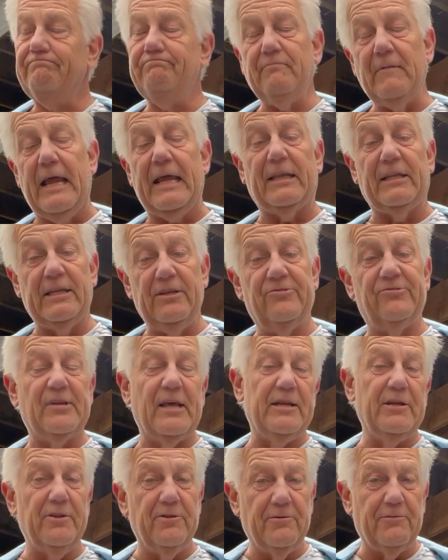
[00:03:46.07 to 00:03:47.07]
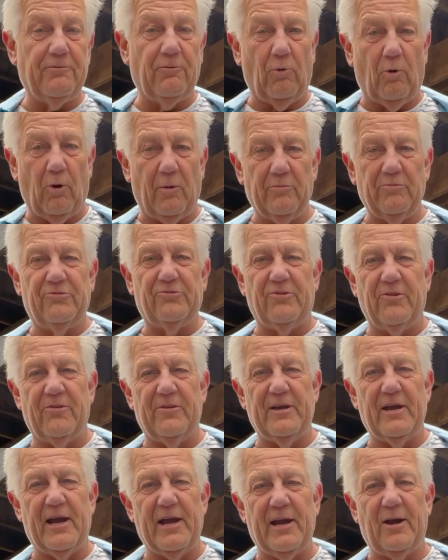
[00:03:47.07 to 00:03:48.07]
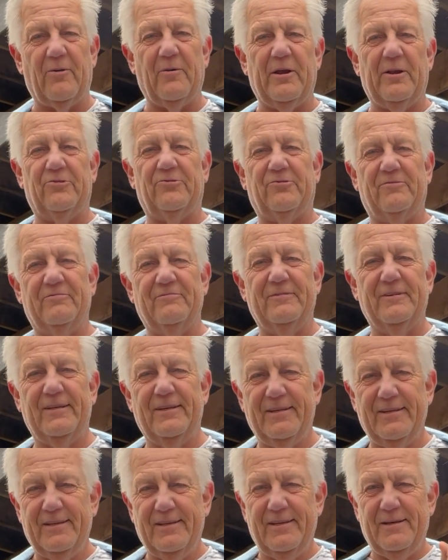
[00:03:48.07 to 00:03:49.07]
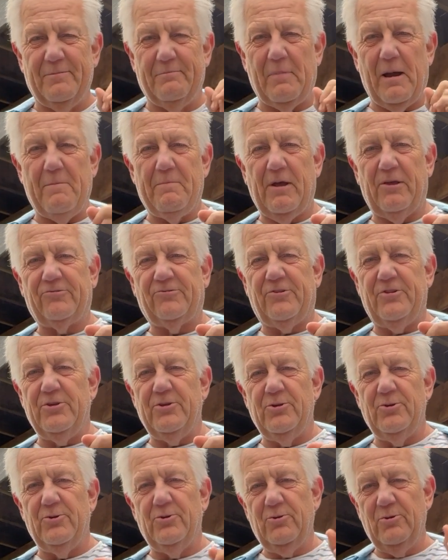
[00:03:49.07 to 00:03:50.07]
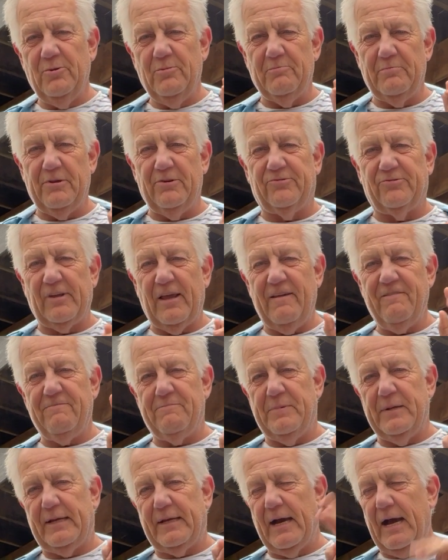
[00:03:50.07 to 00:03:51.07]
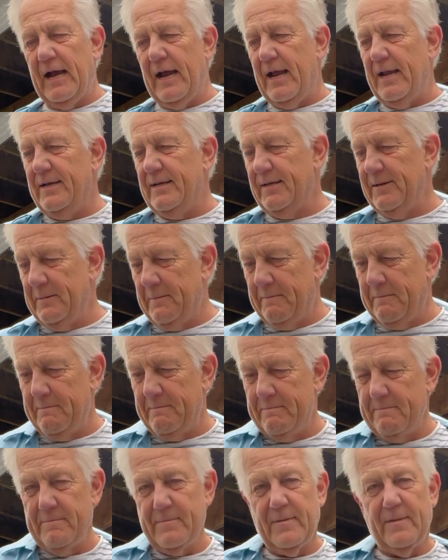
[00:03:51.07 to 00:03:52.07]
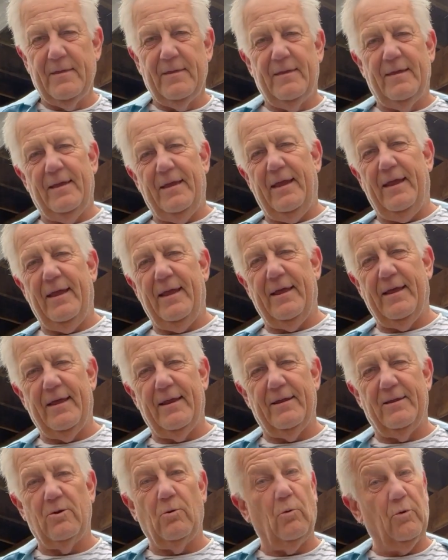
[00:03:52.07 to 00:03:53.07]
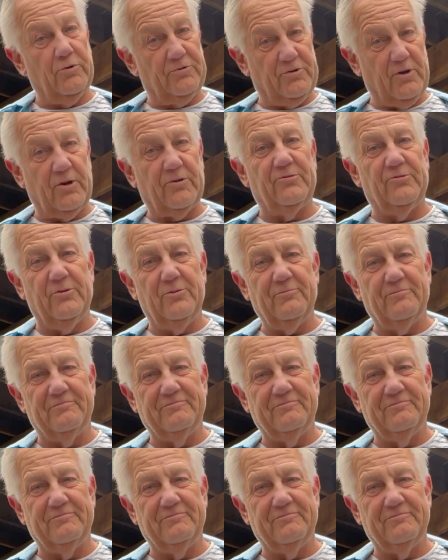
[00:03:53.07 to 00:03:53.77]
at least send in the forms to the IRS. My best to you. Be safe, be kind, and we'll talk soon.